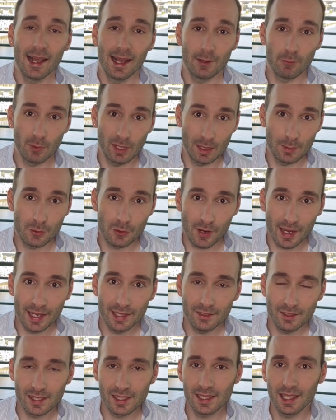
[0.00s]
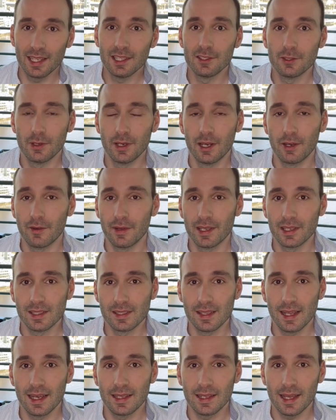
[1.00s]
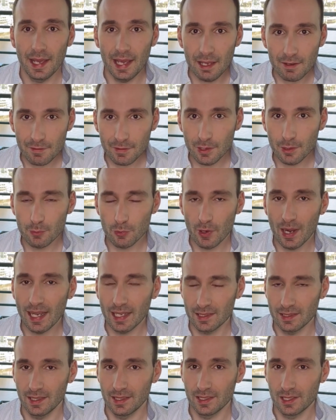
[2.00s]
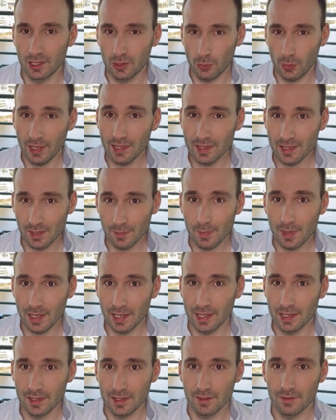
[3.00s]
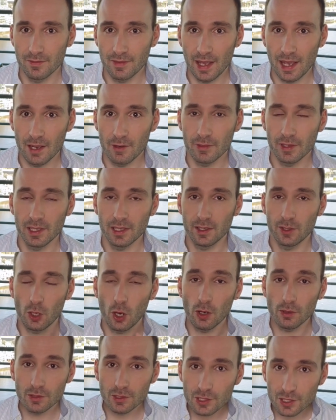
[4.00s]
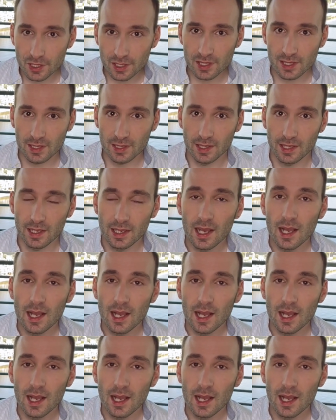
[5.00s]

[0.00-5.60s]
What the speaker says: And what I'm trying to say to her is that if you practice 20 minutes very consciously,